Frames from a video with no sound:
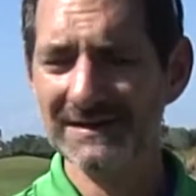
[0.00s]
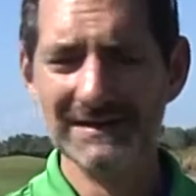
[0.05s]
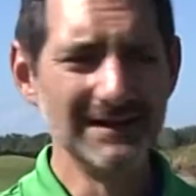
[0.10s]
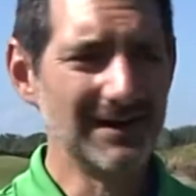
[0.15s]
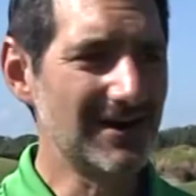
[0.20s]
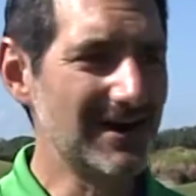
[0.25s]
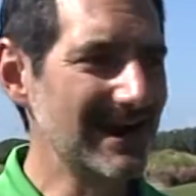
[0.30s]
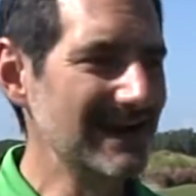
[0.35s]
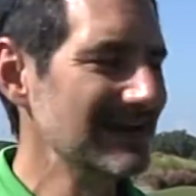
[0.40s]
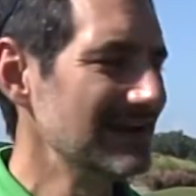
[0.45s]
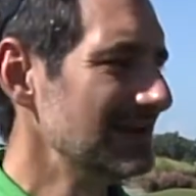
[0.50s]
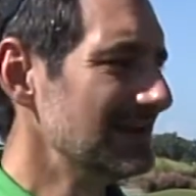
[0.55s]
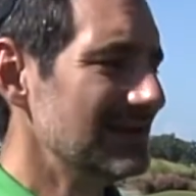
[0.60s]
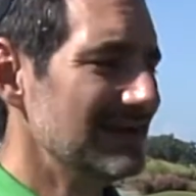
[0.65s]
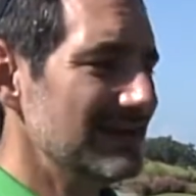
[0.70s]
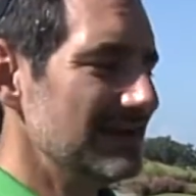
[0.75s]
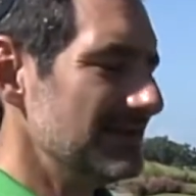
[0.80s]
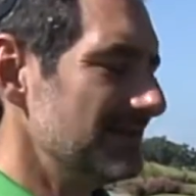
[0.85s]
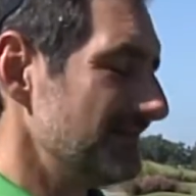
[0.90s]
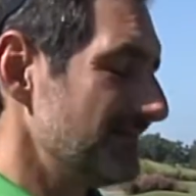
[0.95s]
All right,
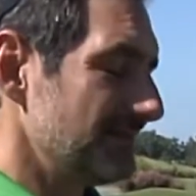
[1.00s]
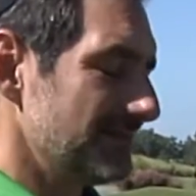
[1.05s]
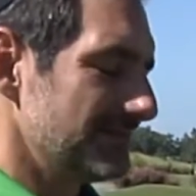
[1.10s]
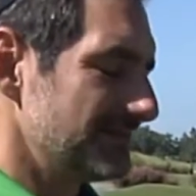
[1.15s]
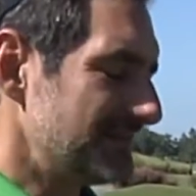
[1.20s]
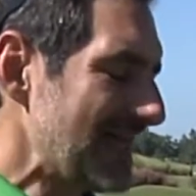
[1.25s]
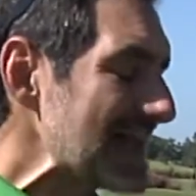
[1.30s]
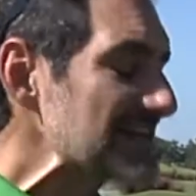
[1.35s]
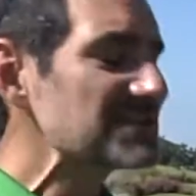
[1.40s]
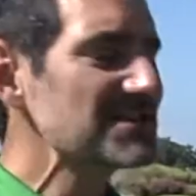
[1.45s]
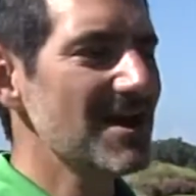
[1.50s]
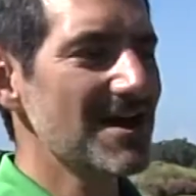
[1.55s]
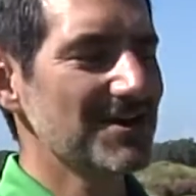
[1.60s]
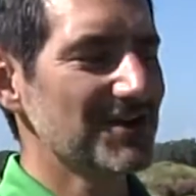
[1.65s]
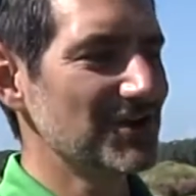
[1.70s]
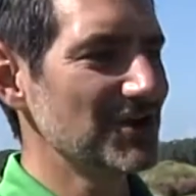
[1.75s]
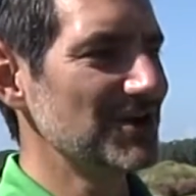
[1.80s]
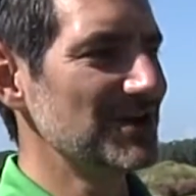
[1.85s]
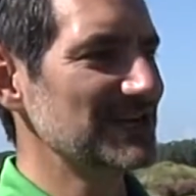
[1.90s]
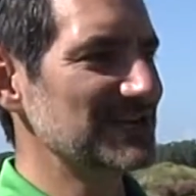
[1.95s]
that's not a
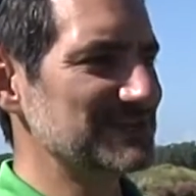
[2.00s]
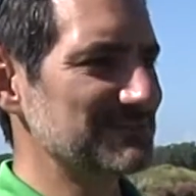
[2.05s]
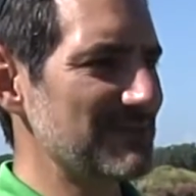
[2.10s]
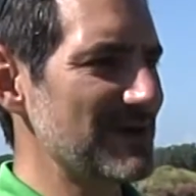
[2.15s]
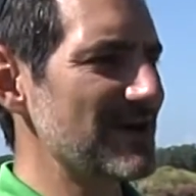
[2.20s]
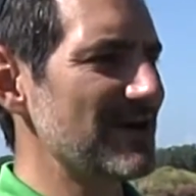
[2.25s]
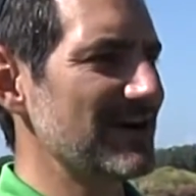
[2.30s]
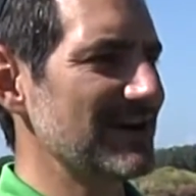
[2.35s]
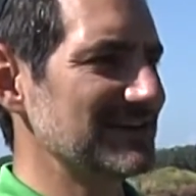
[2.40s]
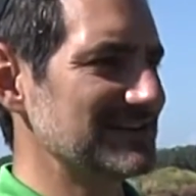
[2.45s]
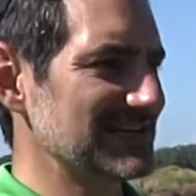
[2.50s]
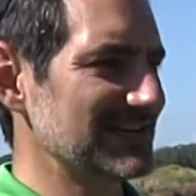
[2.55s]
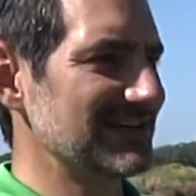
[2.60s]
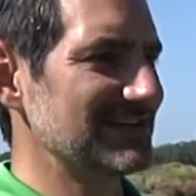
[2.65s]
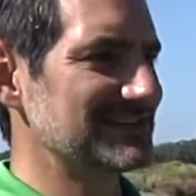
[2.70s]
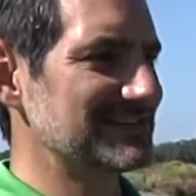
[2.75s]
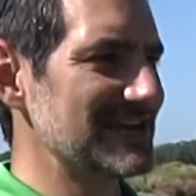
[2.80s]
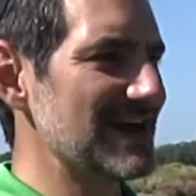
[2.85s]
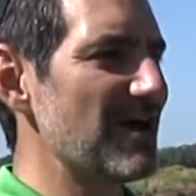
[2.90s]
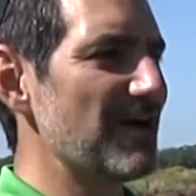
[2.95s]
good experience in
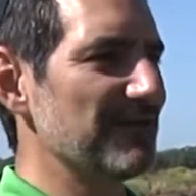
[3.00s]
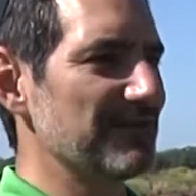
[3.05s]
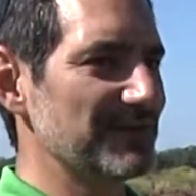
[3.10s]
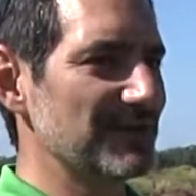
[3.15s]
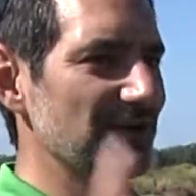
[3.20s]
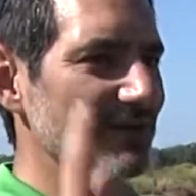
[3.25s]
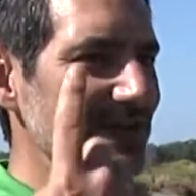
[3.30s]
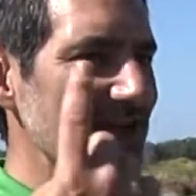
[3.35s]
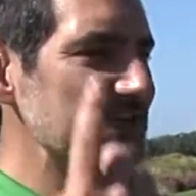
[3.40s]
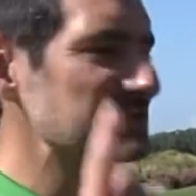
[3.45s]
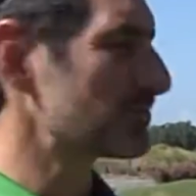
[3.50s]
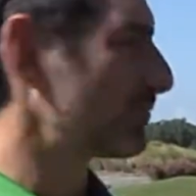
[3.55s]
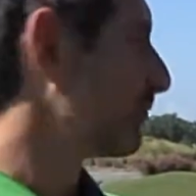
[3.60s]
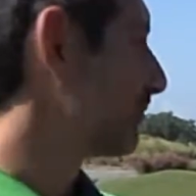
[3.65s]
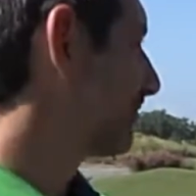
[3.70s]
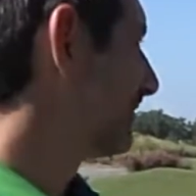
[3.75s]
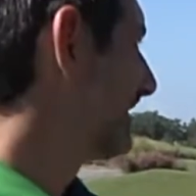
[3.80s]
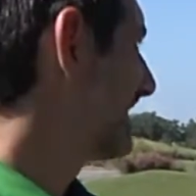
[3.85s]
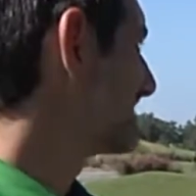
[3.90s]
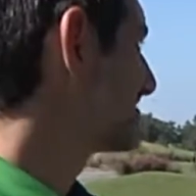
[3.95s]
itself.
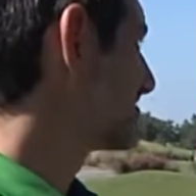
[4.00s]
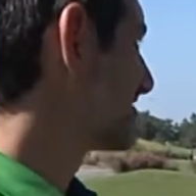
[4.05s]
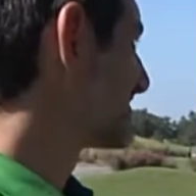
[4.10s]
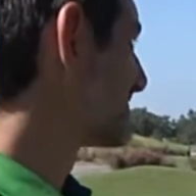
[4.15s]
That's